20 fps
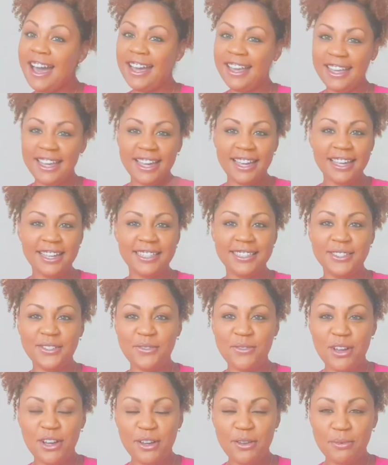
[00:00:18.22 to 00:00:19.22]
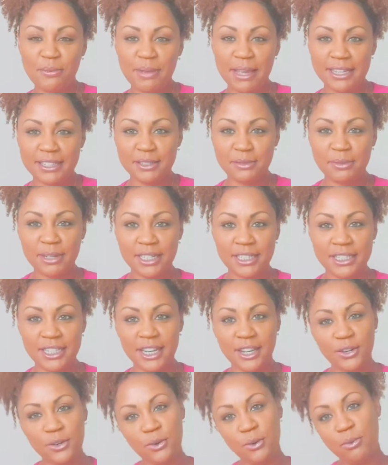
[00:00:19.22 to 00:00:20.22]
Hi guys, welcome back to my
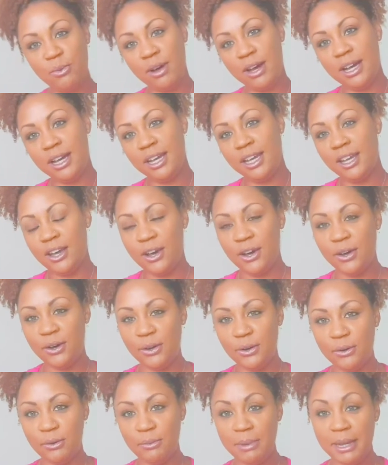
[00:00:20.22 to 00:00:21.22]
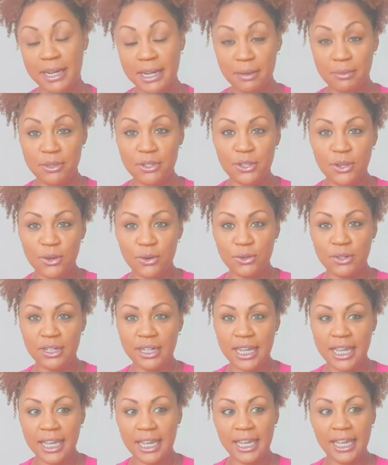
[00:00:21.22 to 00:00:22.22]
channel YO. My name is
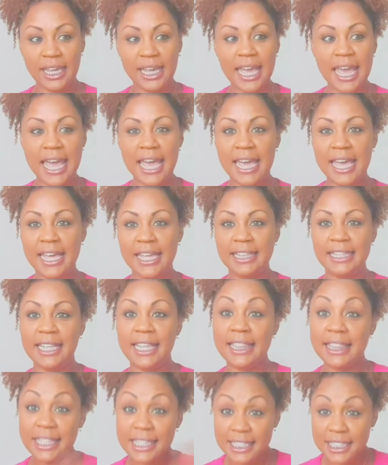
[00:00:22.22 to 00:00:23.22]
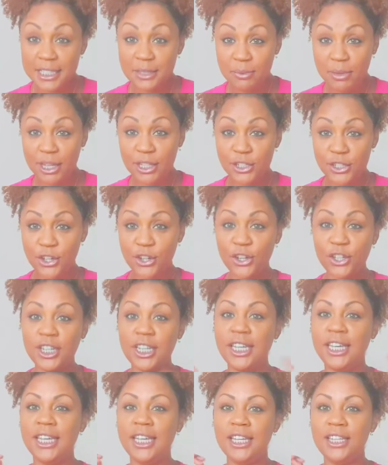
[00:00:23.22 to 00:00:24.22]
ZOMEi and this is my
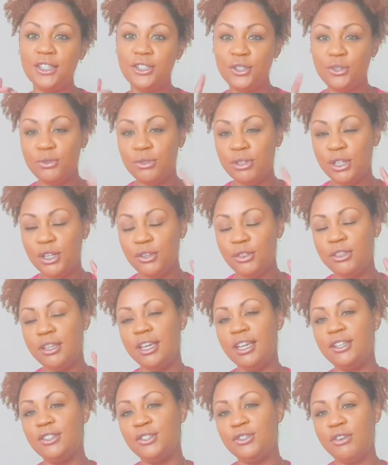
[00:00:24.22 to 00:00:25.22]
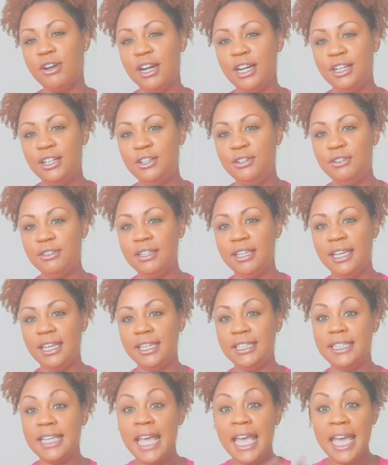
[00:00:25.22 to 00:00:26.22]
journey in doing new things, trying new
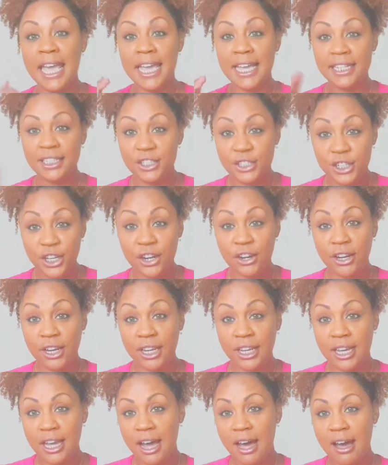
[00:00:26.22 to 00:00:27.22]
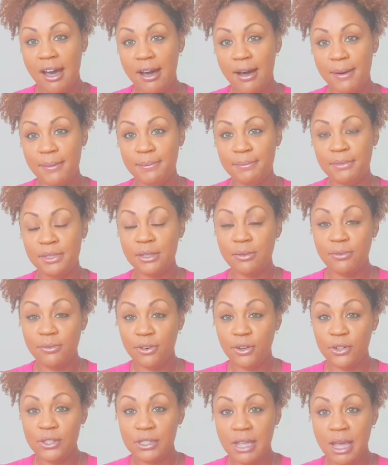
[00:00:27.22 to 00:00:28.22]
things, and sharing
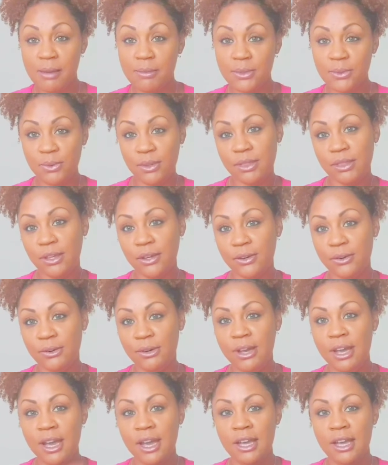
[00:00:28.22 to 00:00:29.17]
some first times with you.